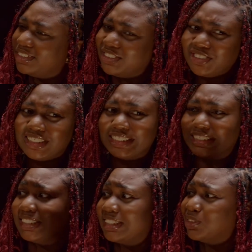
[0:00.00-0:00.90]
Do you think
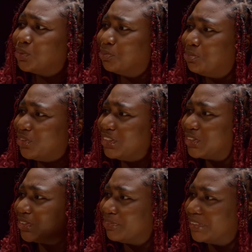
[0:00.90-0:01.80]
it's easy to be on
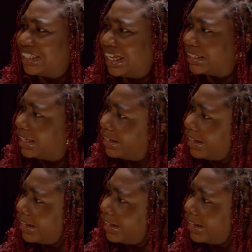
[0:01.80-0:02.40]
a song with Zlatan?